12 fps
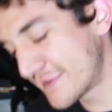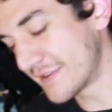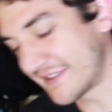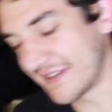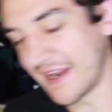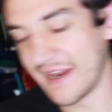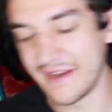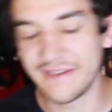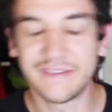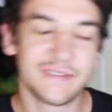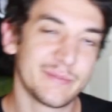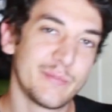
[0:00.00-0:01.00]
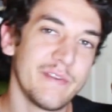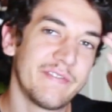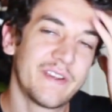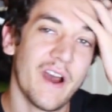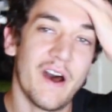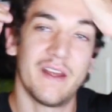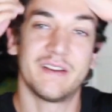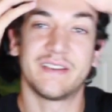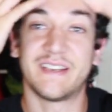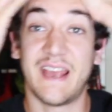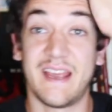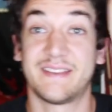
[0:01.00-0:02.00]
to say that we've got a
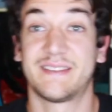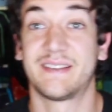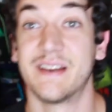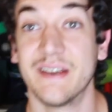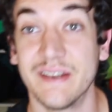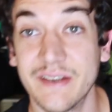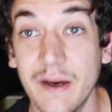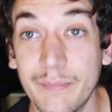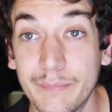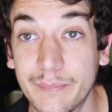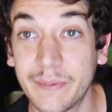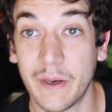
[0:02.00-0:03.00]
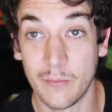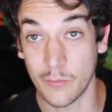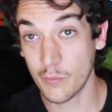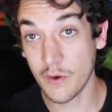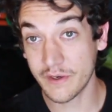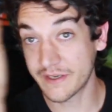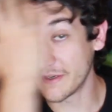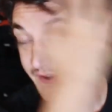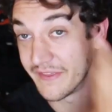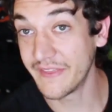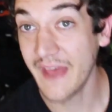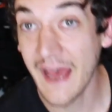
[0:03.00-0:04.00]
guest lined up and we're working
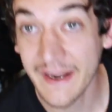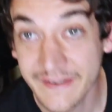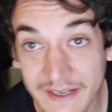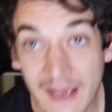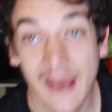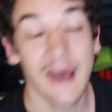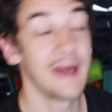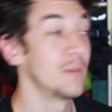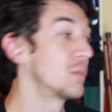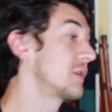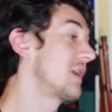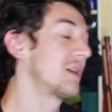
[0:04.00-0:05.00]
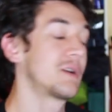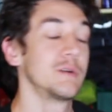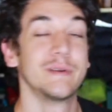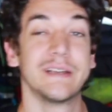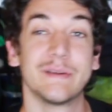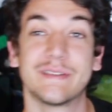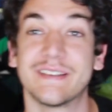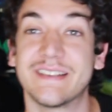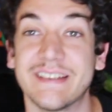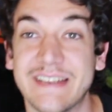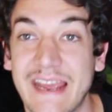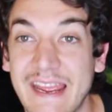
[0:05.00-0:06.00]
on that and we're not going to announce it
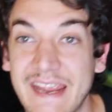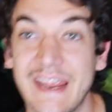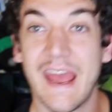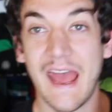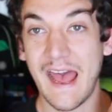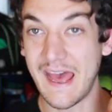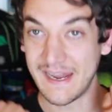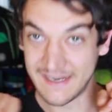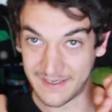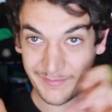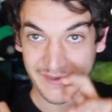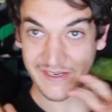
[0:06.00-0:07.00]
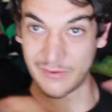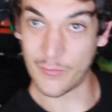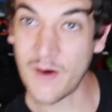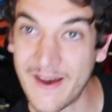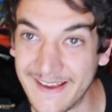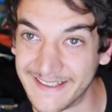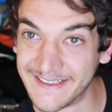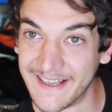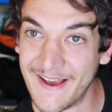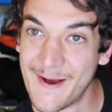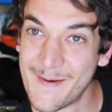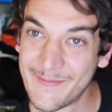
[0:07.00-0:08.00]
today and it'll be in a while.
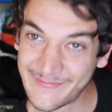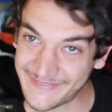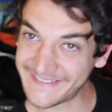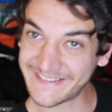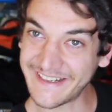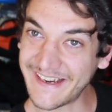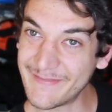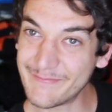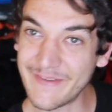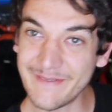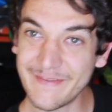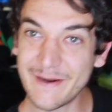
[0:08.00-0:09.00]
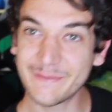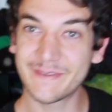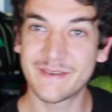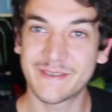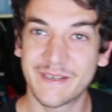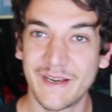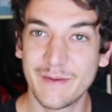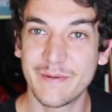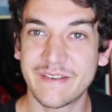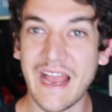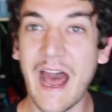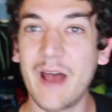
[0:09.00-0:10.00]
But my mouth just kind of
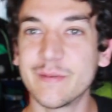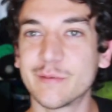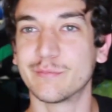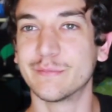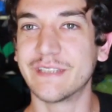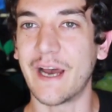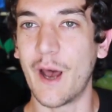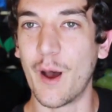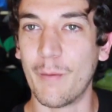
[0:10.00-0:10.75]
went,